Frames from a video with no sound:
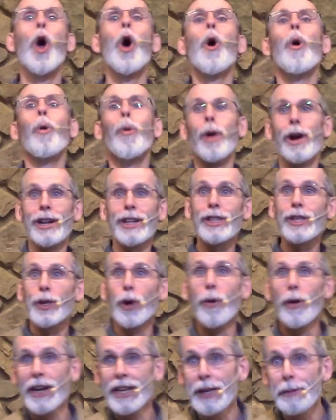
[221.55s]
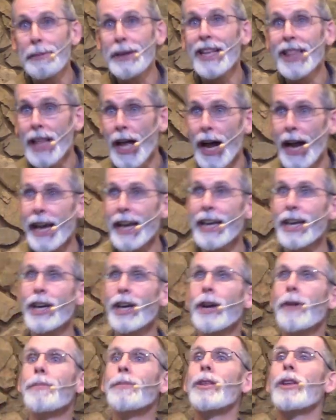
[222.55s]
What it's going to be
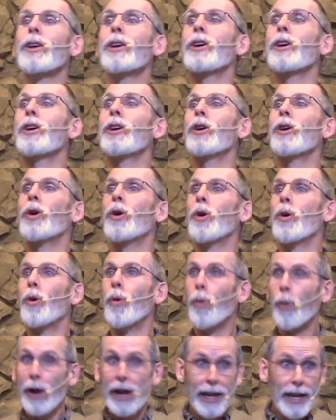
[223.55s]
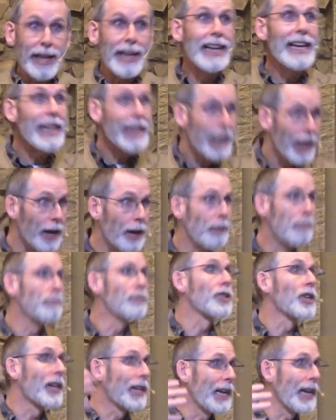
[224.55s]
like when He
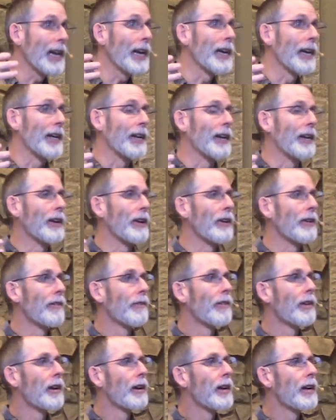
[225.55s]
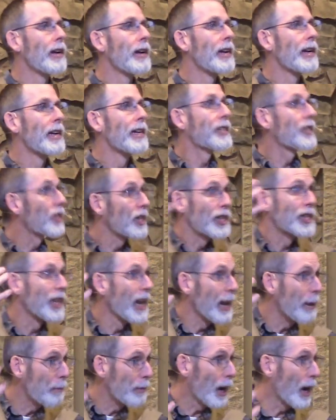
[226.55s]
comes again. It's the
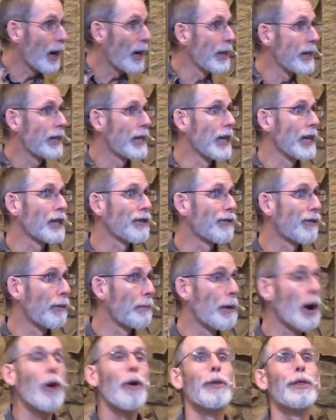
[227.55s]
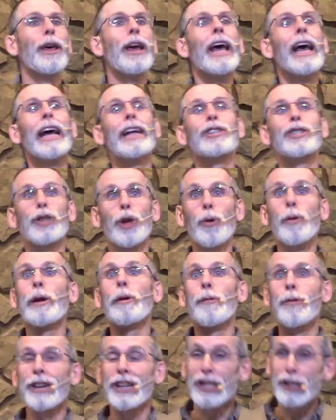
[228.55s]
same context for both, and so we
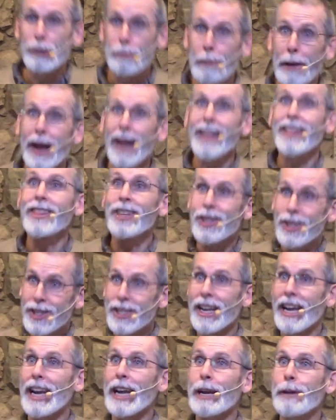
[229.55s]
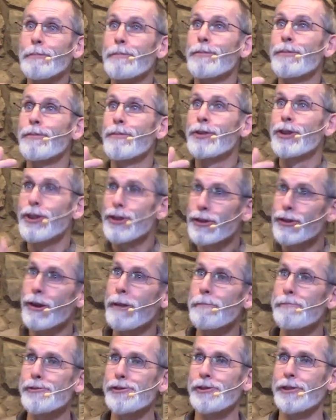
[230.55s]
would expect the same
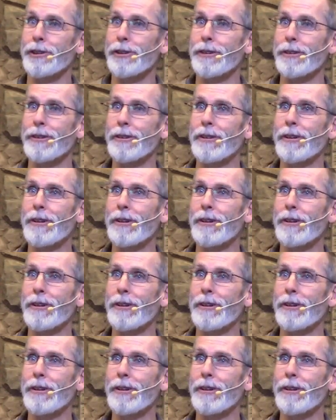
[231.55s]
description.